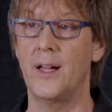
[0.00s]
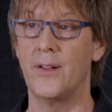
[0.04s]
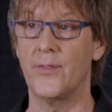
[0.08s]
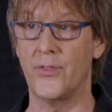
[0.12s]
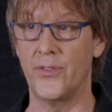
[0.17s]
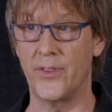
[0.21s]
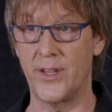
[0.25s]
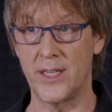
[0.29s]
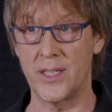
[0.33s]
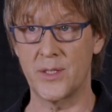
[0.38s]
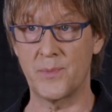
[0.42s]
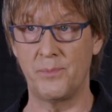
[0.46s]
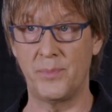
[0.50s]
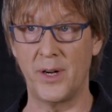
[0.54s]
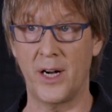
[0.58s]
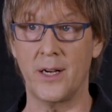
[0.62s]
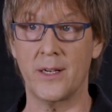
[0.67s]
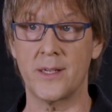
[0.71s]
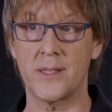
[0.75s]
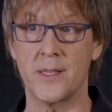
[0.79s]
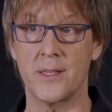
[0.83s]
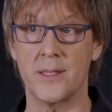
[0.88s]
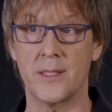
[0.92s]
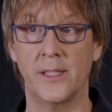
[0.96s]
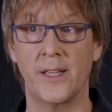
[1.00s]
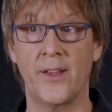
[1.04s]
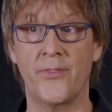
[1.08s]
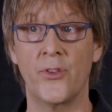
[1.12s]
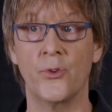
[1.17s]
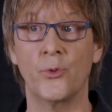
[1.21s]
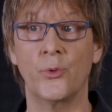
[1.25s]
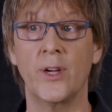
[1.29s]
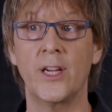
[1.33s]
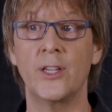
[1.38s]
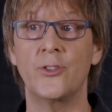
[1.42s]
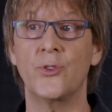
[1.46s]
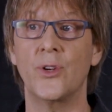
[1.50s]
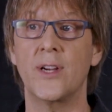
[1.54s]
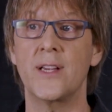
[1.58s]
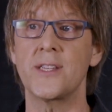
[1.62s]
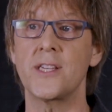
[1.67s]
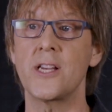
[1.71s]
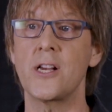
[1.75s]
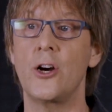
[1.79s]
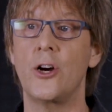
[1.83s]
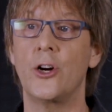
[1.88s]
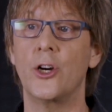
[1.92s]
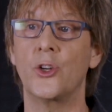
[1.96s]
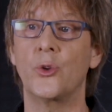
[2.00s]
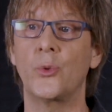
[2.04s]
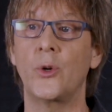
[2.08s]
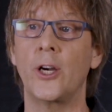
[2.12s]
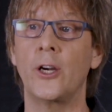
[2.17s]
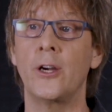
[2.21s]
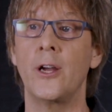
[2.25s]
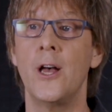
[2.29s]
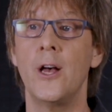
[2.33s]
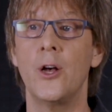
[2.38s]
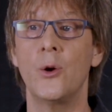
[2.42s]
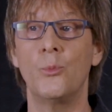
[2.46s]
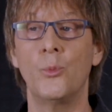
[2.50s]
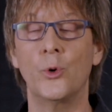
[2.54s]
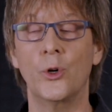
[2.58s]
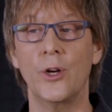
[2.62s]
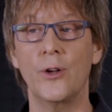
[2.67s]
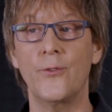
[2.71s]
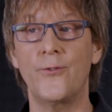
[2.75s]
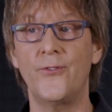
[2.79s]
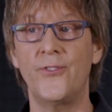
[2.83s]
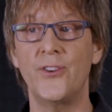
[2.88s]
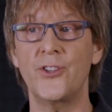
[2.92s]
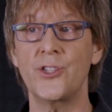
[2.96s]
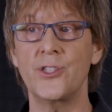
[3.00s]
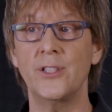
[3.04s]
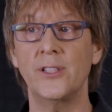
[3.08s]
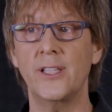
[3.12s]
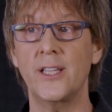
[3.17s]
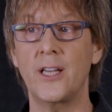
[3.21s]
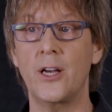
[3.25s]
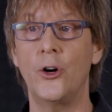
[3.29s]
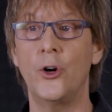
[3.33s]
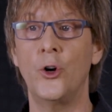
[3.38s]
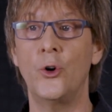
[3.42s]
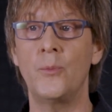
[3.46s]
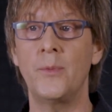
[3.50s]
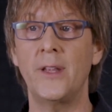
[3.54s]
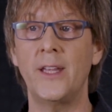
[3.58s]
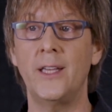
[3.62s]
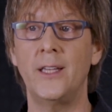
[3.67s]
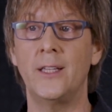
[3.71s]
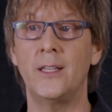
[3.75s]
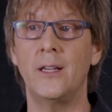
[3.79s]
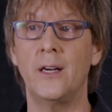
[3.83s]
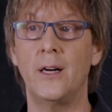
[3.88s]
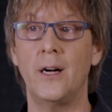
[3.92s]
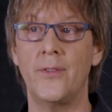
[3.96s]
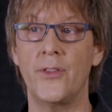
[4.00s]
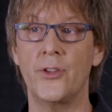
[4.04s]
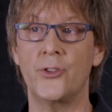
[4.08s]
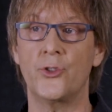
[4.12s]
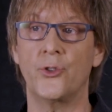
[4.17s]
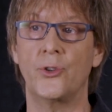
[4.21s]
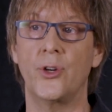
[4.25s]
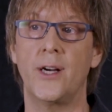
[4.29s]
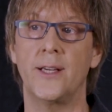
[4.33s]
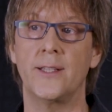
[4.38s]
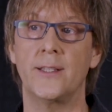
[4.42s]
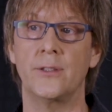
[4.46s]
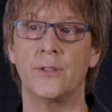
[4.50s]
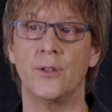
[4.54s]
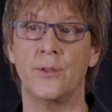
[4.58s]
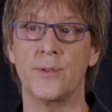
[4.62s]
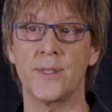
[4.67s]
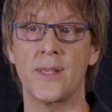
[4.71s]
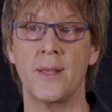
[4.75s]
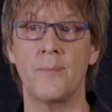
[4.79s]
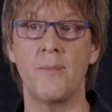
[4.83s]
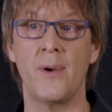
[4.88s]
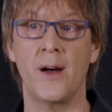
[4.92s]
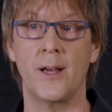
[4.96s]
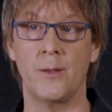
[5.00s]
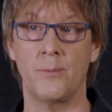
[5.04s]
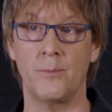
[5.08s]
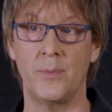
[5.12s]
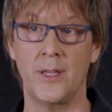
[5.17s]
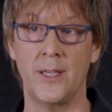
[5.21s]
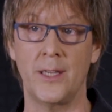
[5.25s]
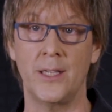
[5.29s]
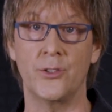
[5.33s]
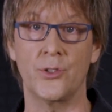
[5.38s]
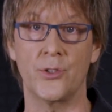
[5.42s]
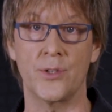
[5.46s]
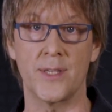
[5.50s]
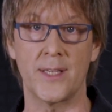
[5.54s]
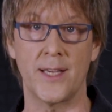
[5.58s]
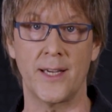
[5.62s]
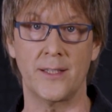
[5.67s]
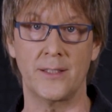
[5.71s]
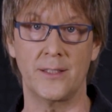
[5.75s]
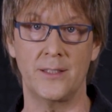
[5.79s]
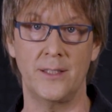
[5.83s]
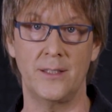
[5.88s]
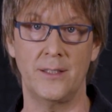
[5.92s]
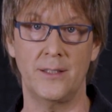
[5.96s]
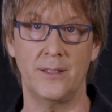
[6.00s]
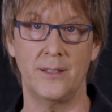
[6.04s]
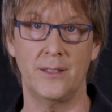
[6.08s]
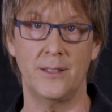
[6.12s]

These boxes let the ray tracing hardware more efficiently home in on the triangles that might be intersected.